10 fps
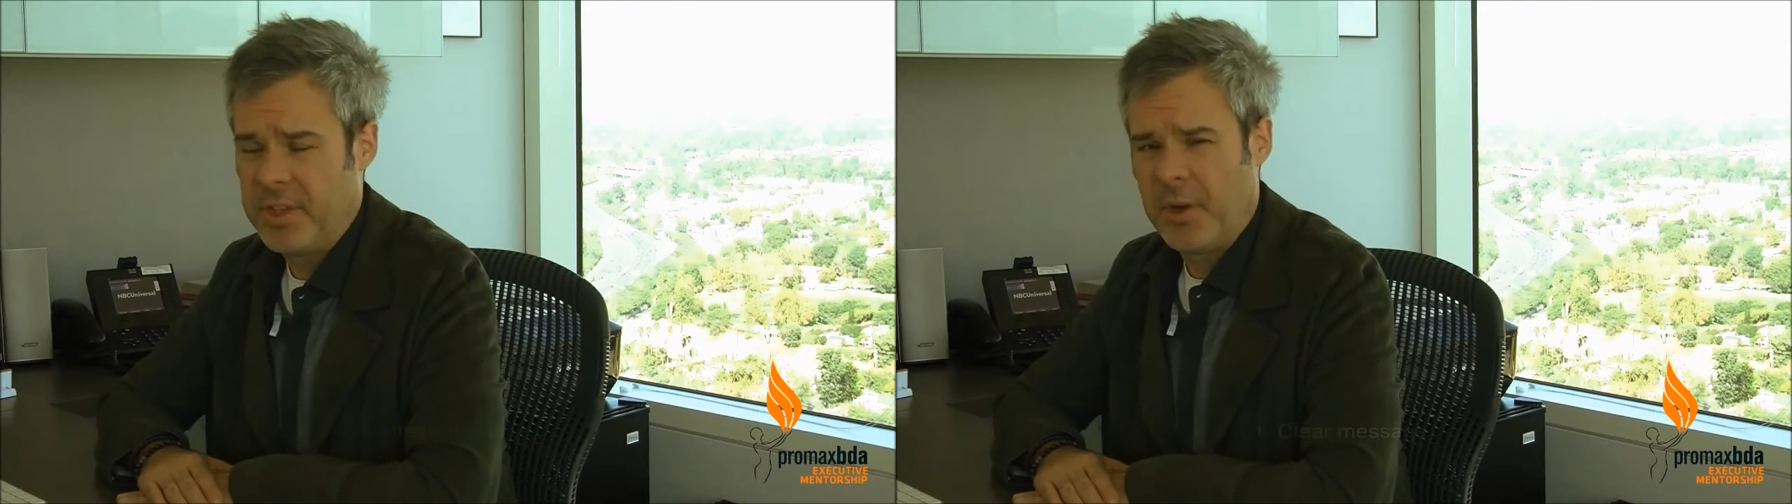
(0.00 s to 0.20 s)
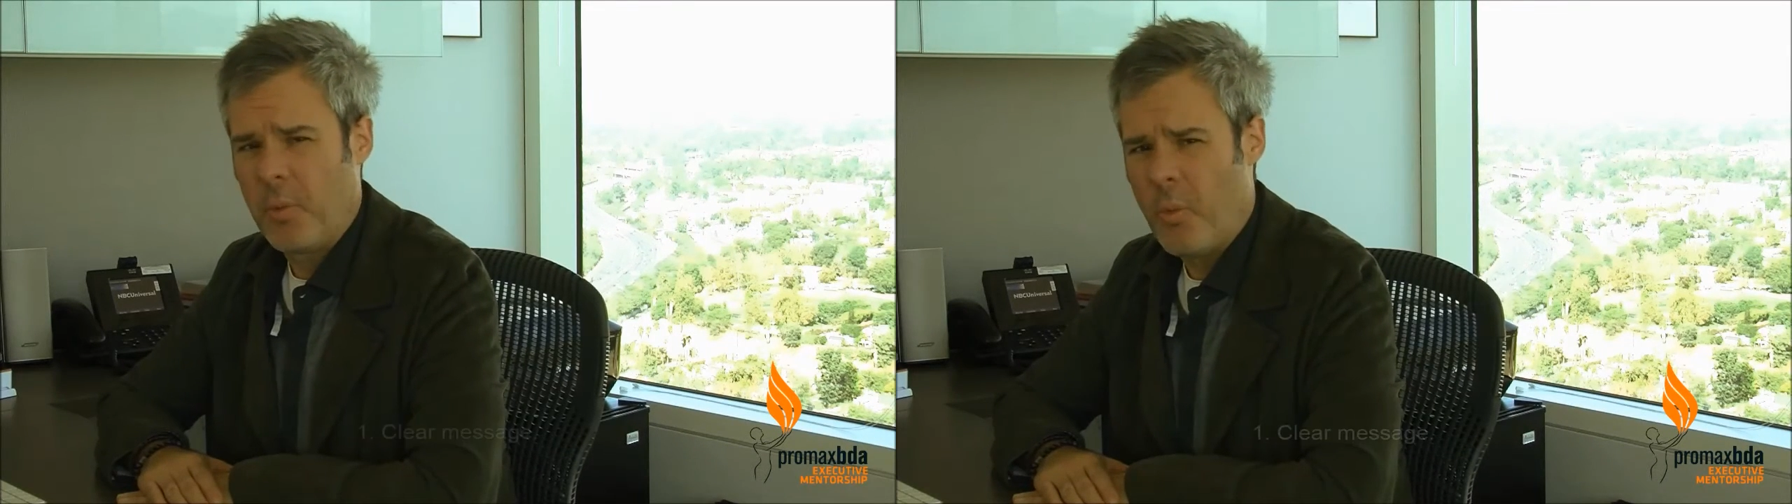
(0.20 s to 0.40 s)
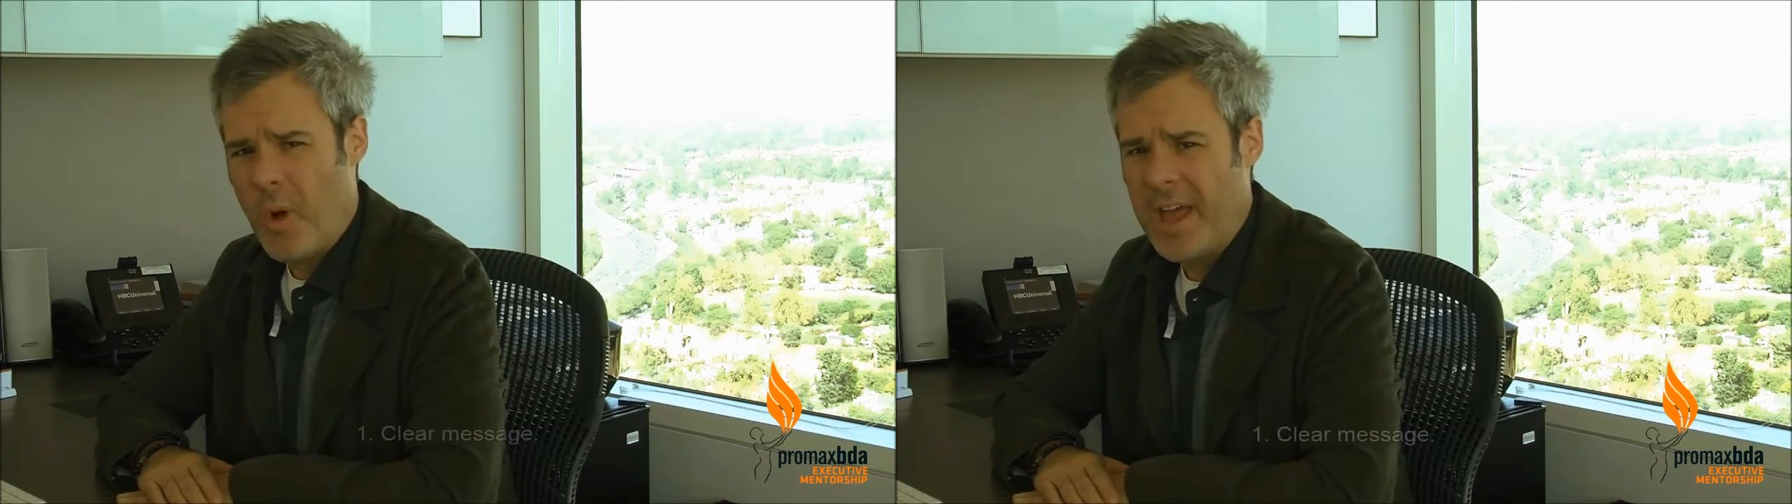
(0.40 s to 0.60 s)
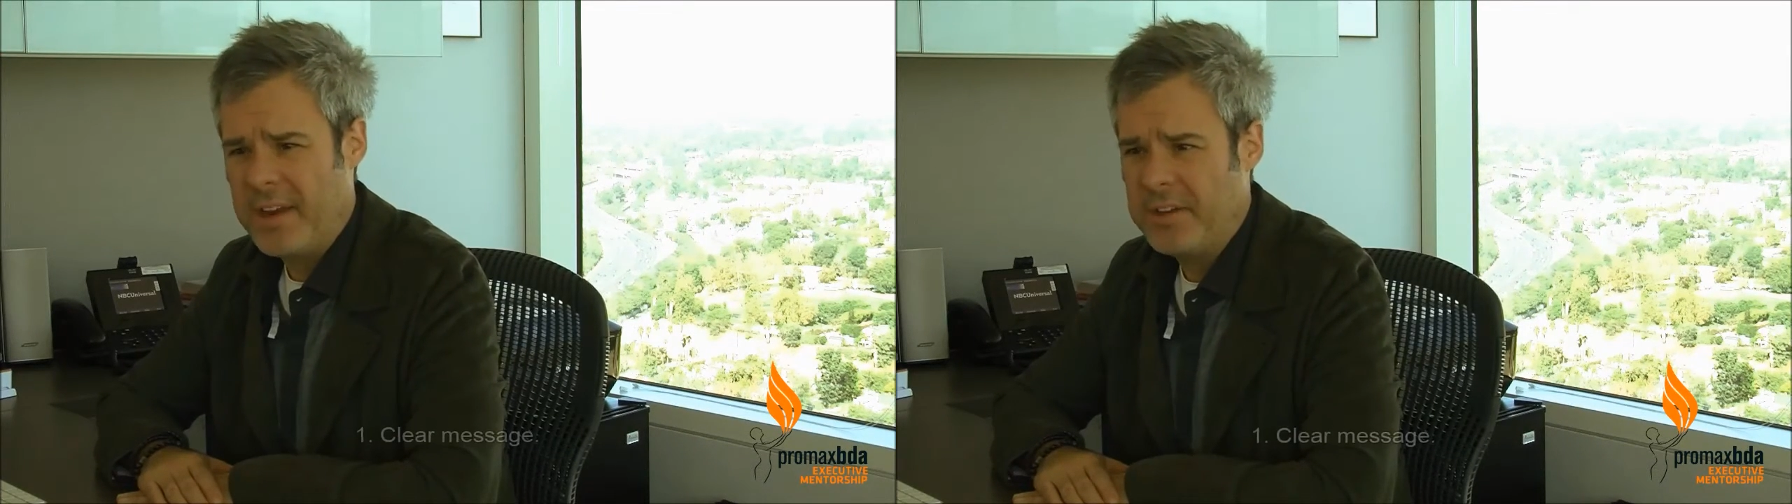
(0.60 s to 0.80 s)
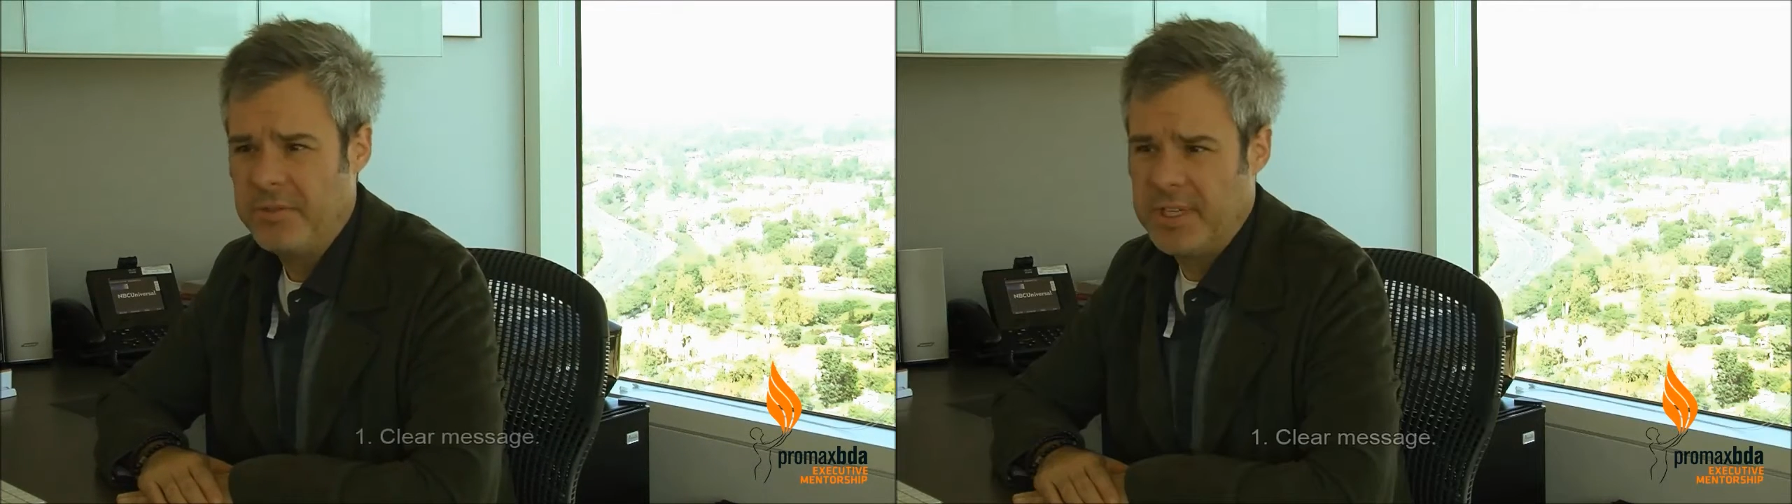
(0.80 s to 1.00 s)
like why
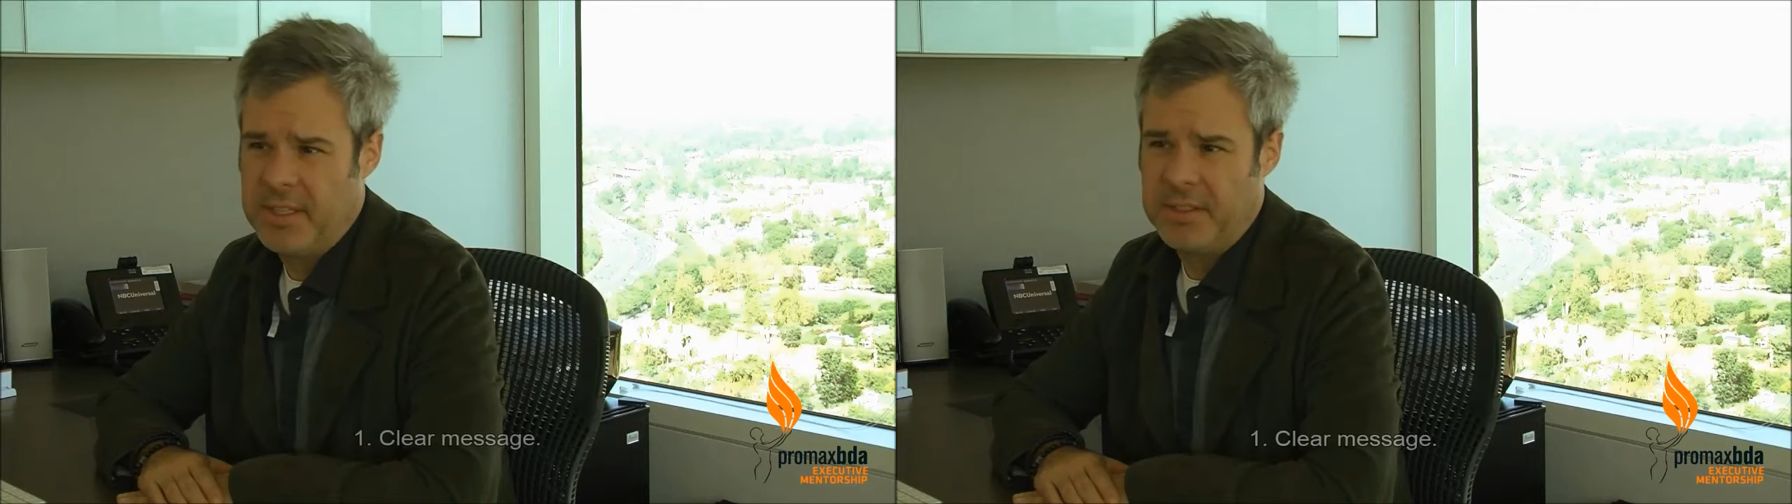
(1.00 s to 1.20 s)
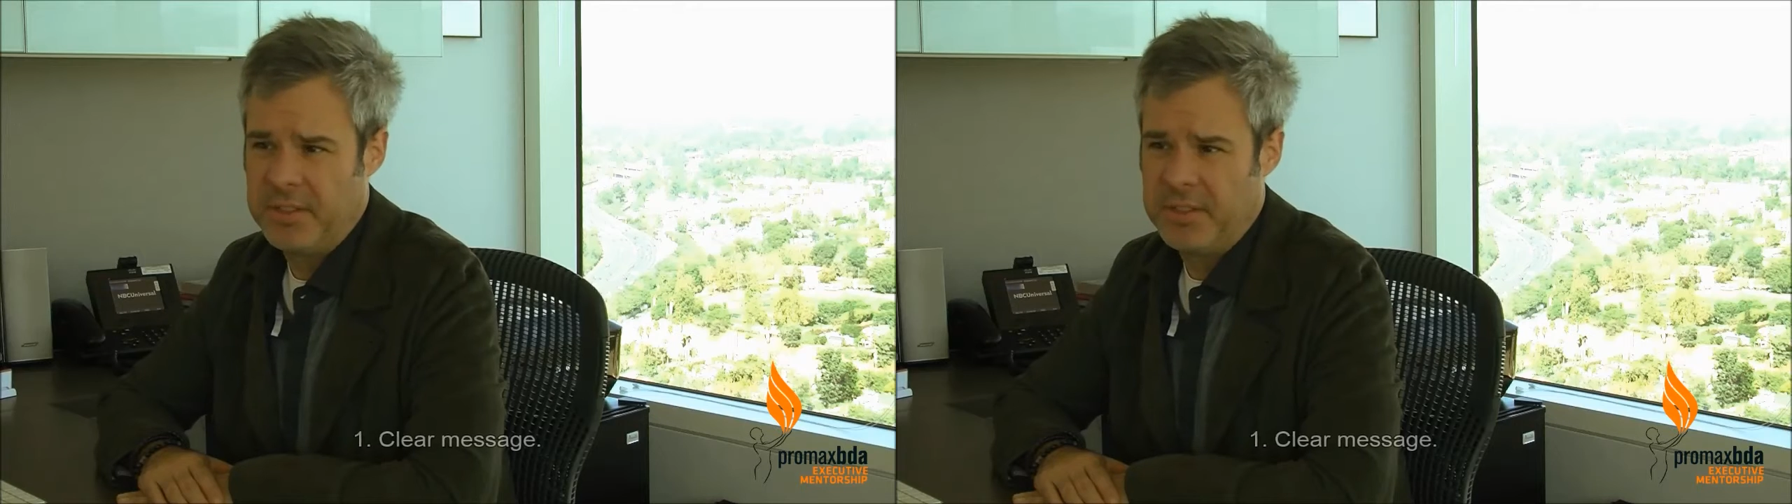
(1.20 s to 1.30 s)
did you tell a